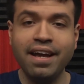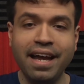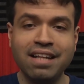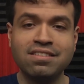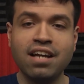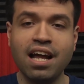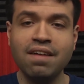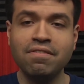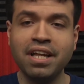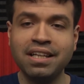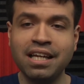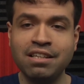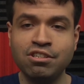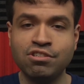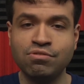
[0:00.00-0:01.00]
It's kind of like
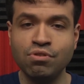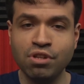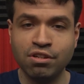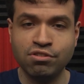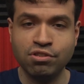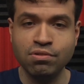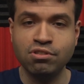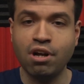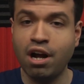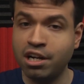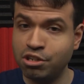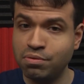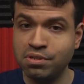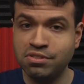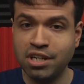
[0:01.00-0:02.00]
they just threw the suits
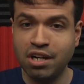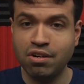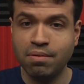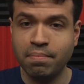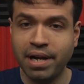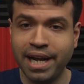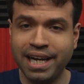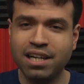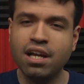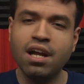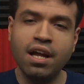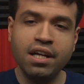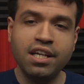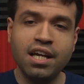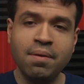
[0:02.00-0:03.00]
onto a standard bike.
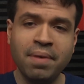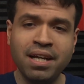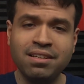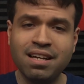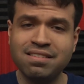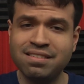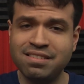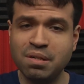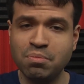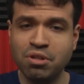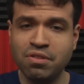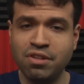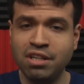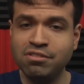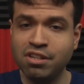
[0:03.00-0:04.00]
Game Man does a similar
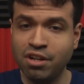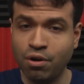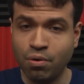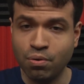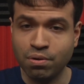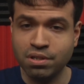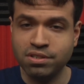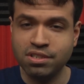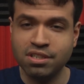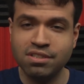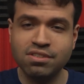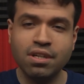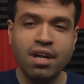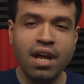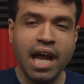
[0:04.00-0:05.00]
thing to their
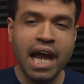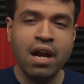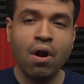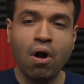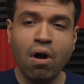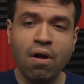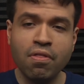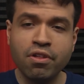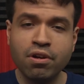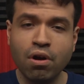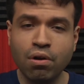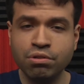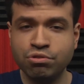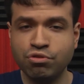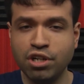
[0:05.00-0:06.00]
horses, and all the
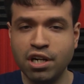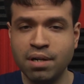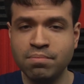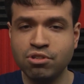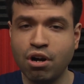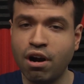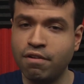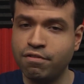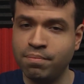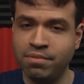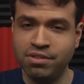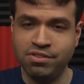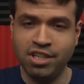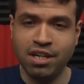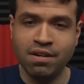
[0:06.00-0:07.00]
gold trims are from the
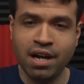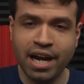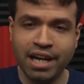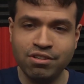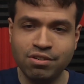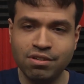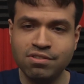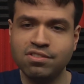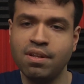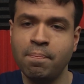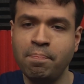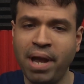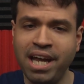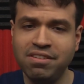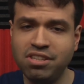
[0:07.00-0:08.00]
Xeonizers. The
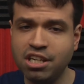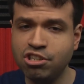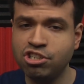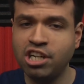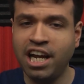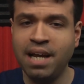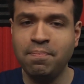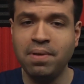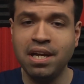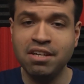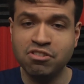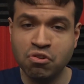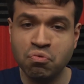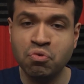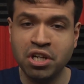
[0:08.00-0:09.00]
basic shape
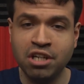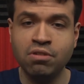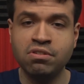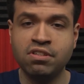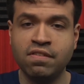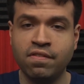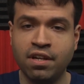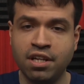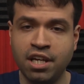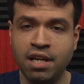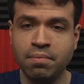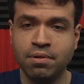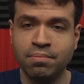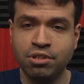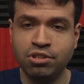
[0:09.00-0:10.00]
is a reuse of the
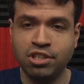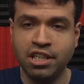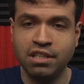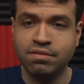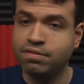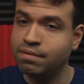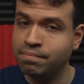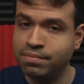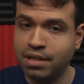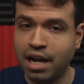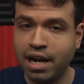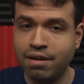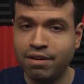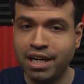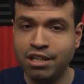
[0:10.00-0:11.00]
Keebler machines from
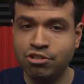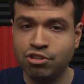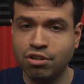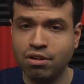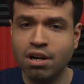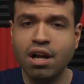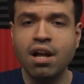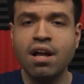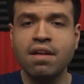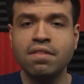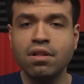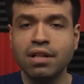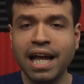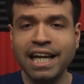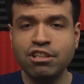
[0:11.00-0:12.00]
Die Ranger.
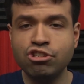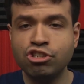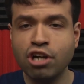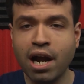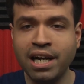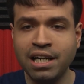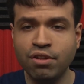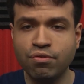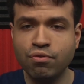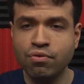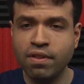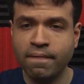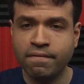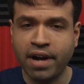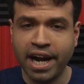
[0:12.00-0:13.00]
The lights shining through
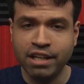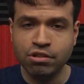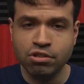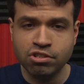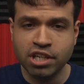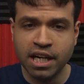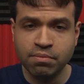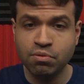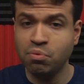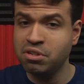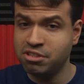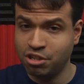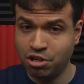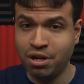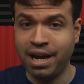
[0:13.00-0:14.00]
the visor shapes
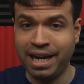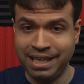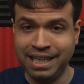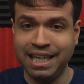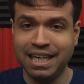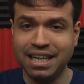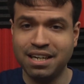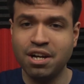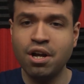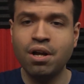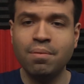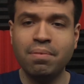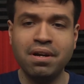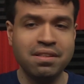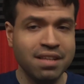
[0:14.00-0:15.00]
was a good idea,
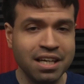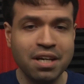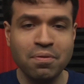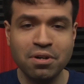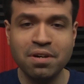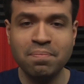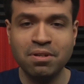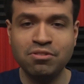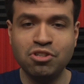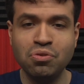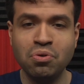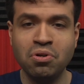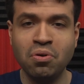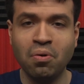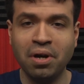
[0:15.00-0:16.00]
but I think it would have been
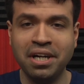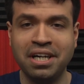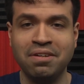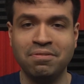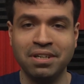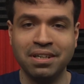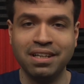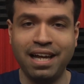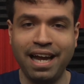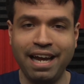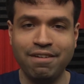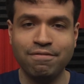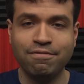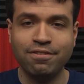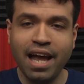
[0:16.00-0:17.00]
too annoying in real
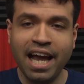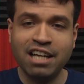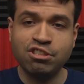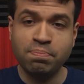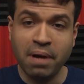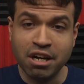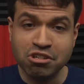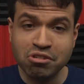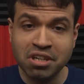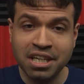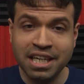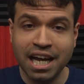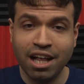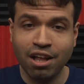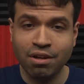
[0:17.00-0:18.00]
life, especially
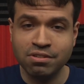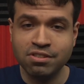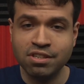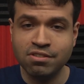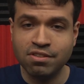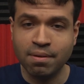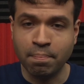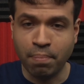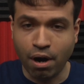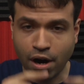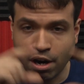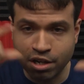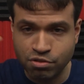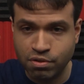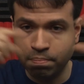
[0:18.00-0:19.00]
yellow since the
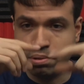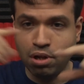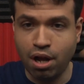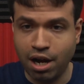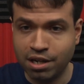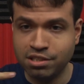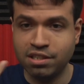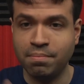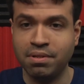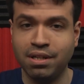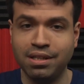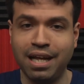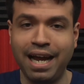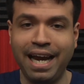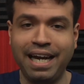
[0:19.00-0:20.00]
bars would block some of the
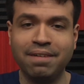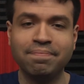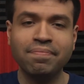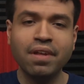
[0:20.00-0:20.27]
light.